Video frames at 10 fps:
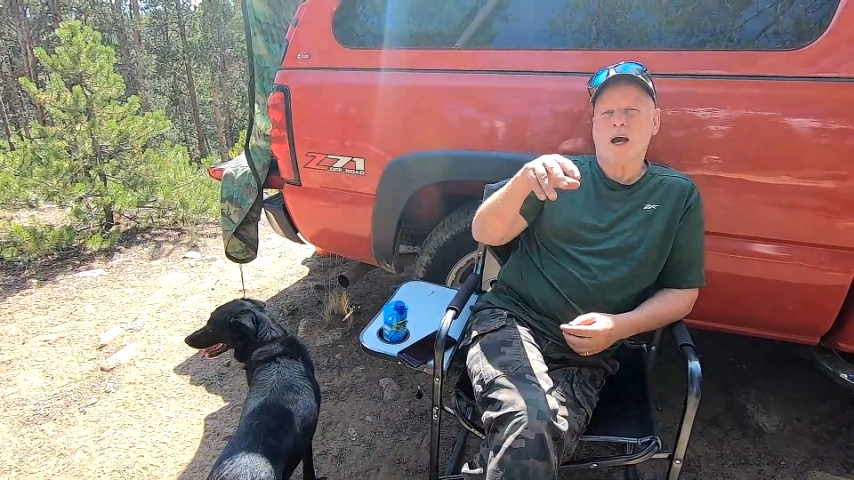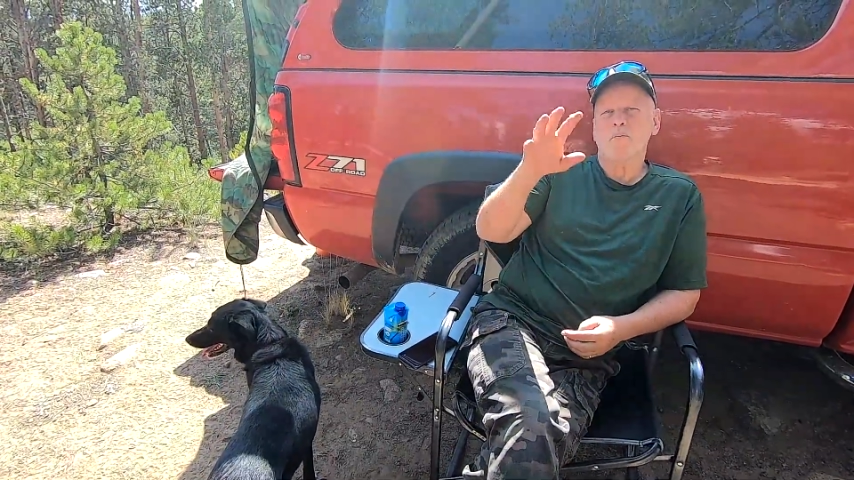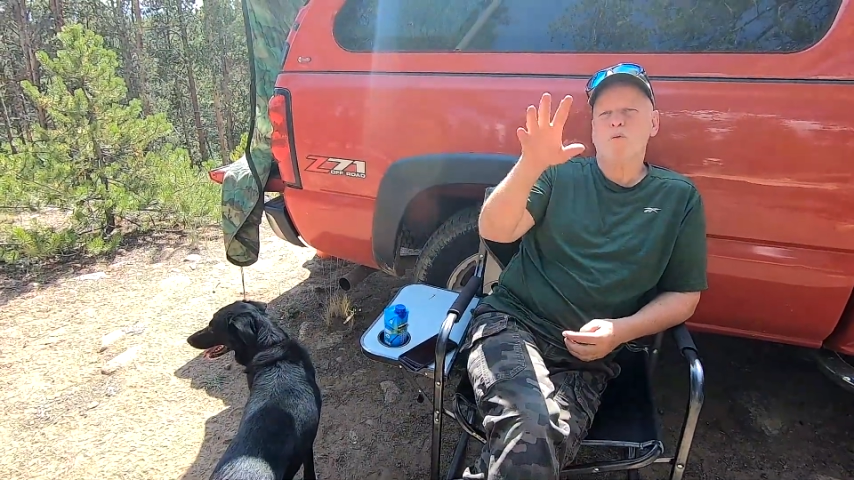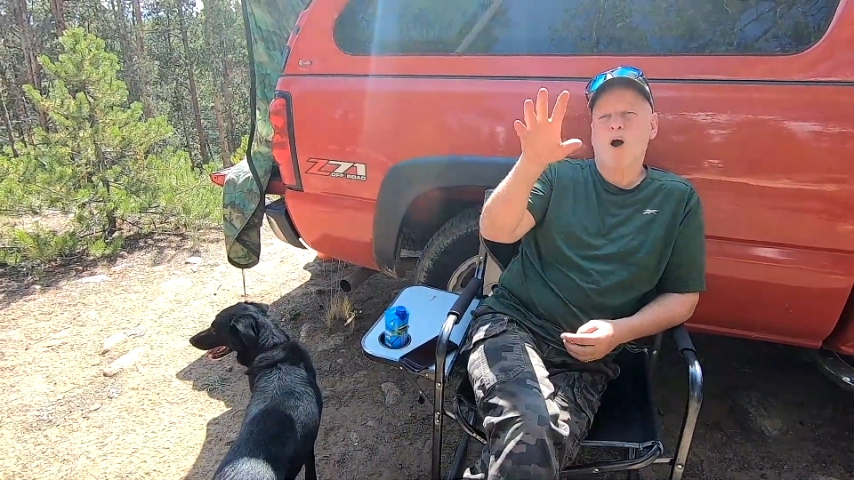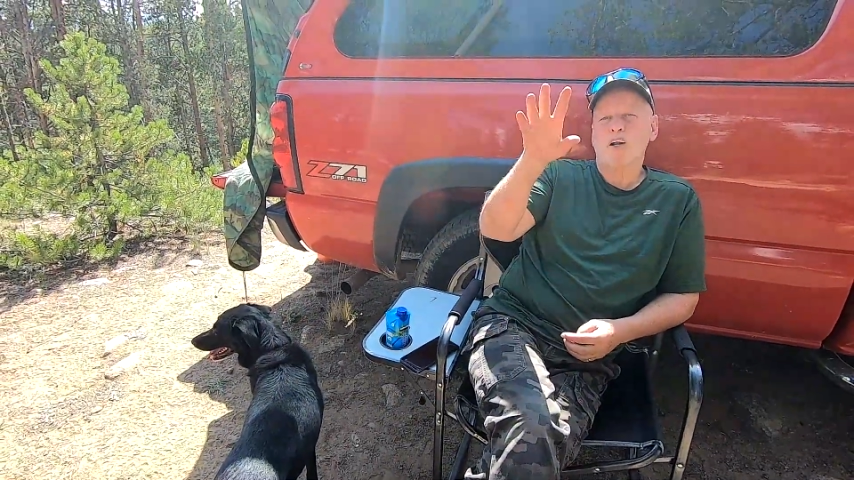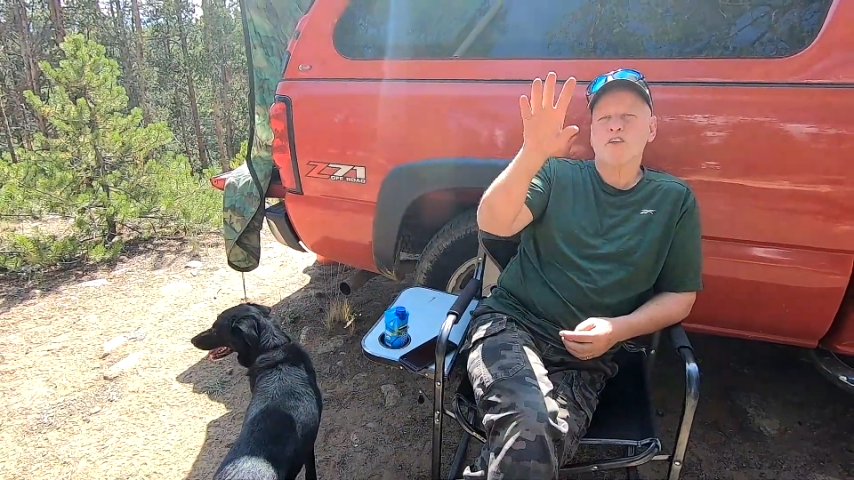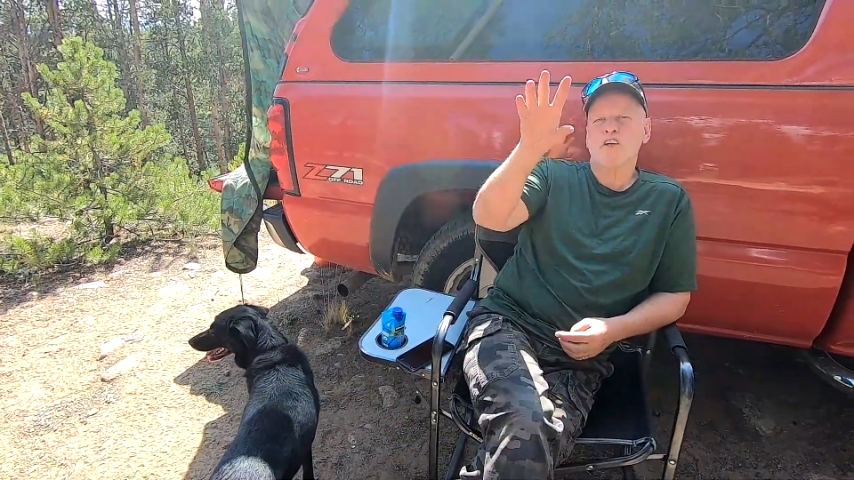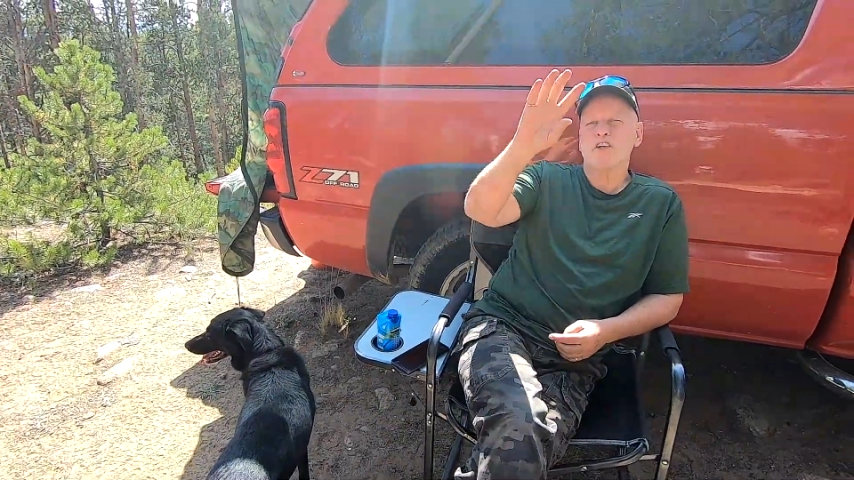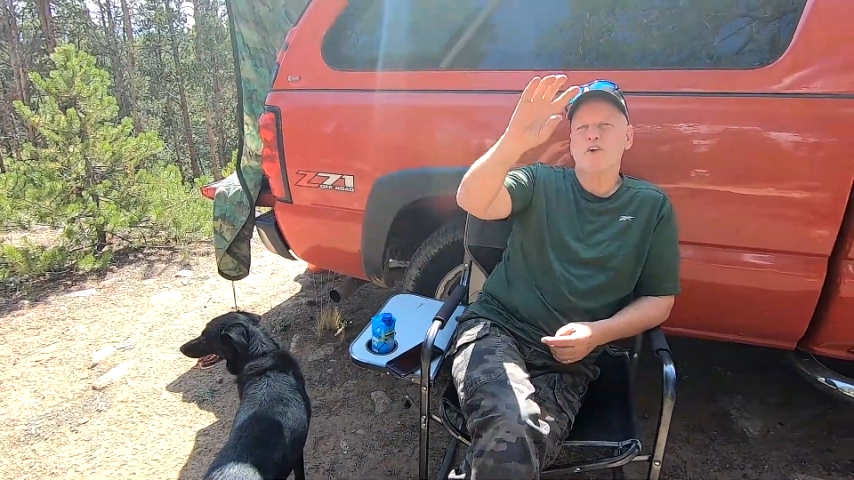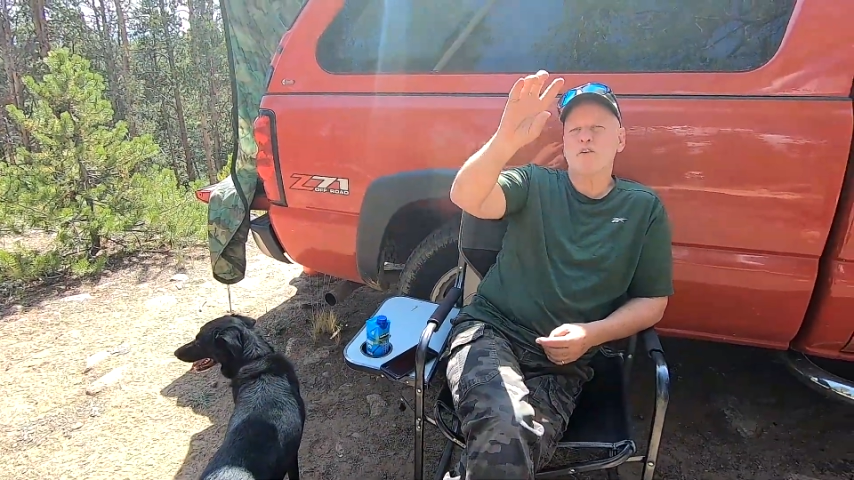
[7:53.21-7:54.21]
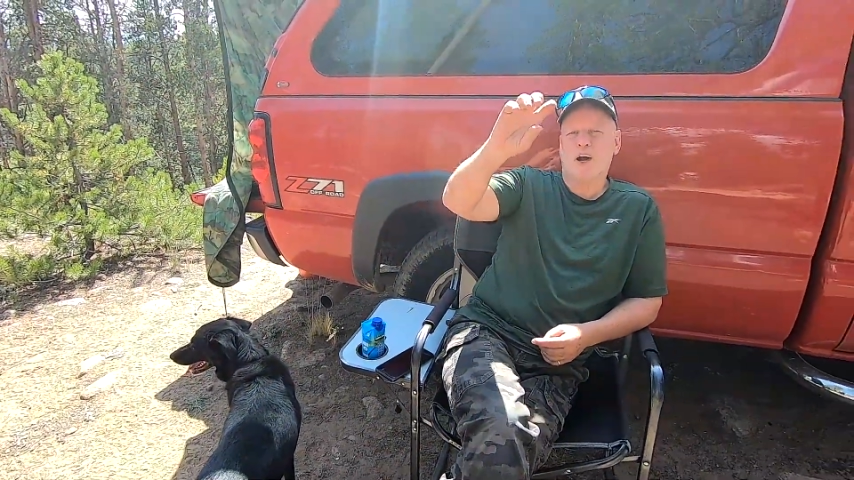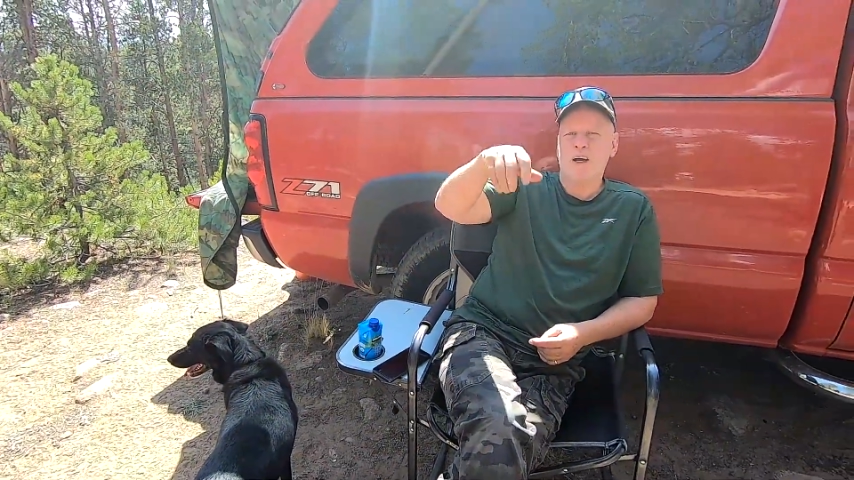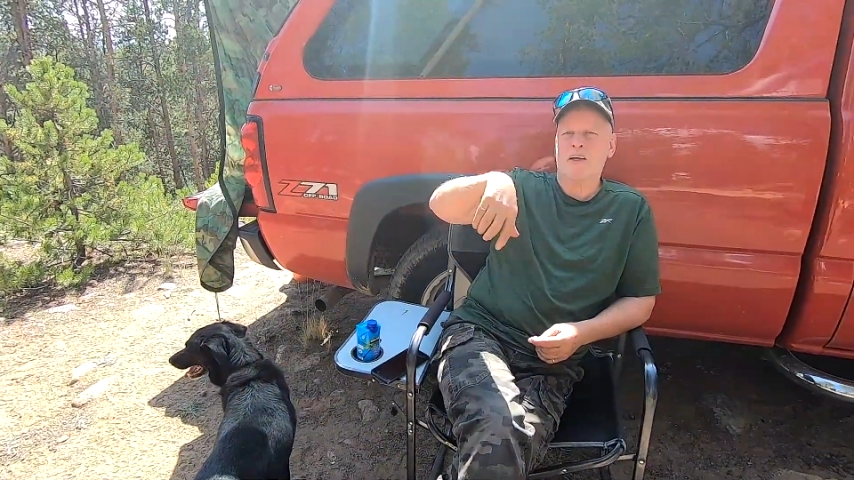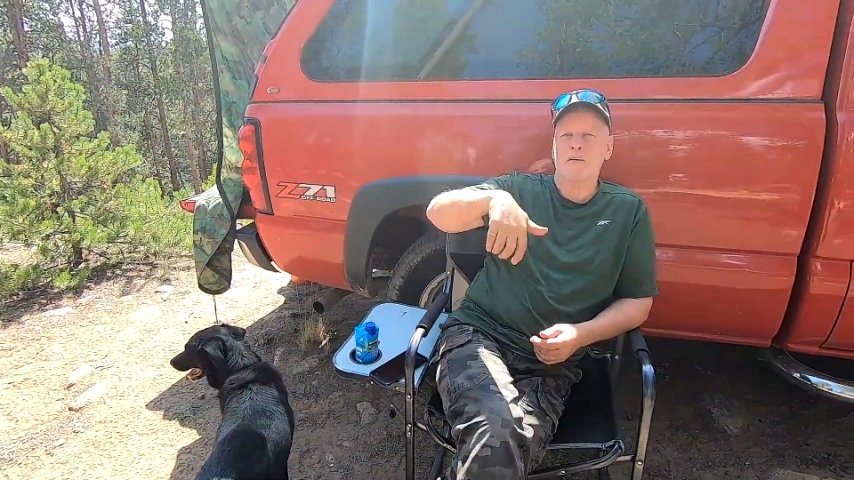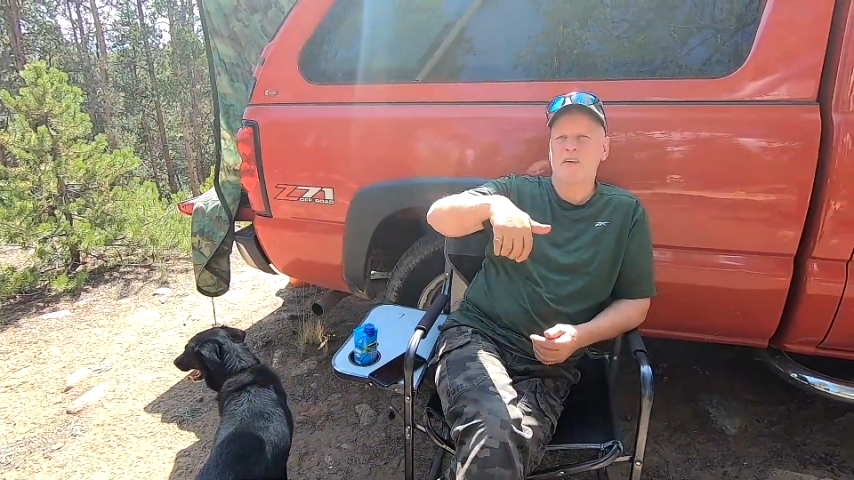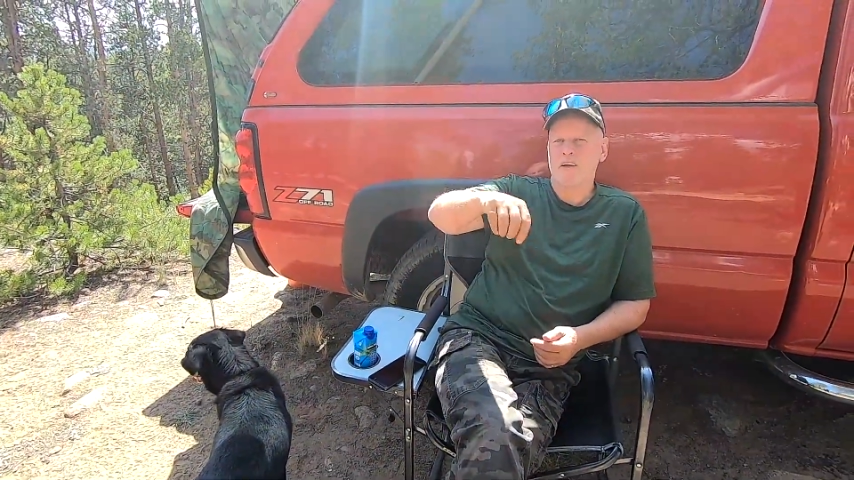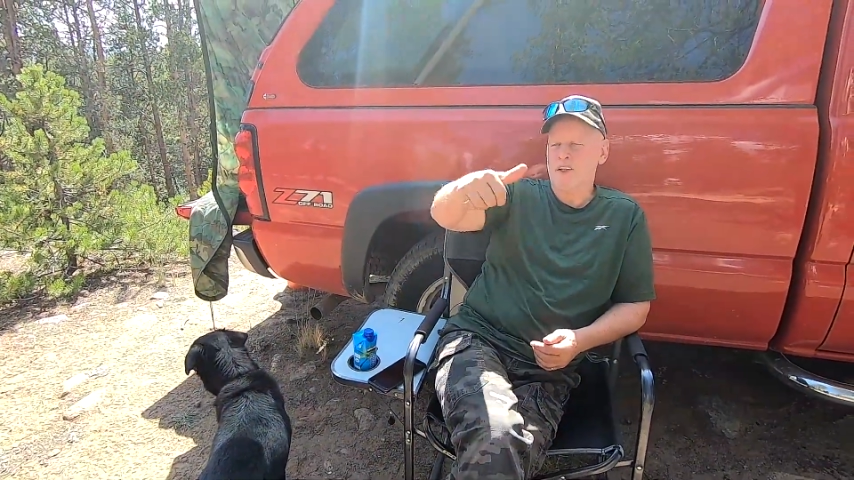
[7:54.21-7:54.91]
I'm watching you, I can,